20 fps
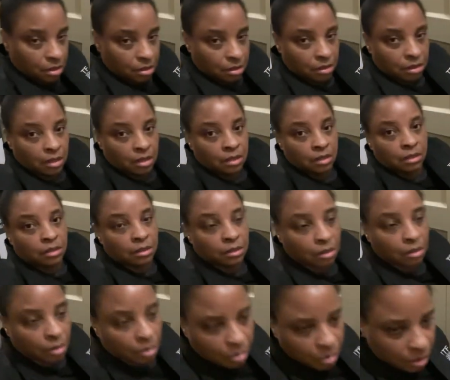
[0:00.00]
Then, you
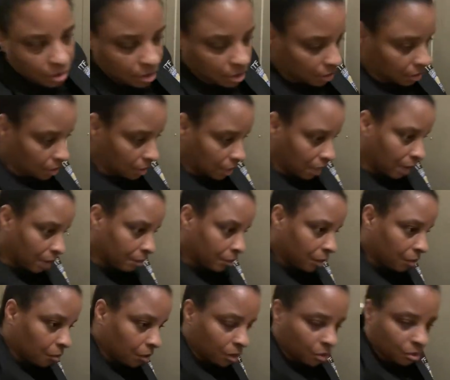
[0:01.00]
know, I
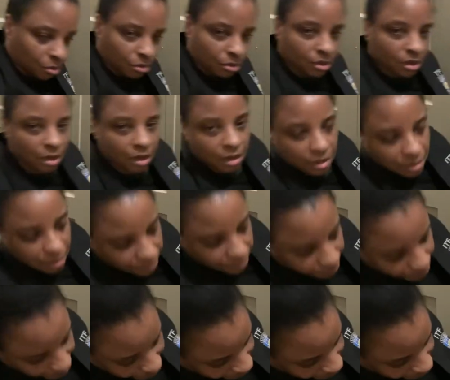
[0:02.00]
mean, when you're young,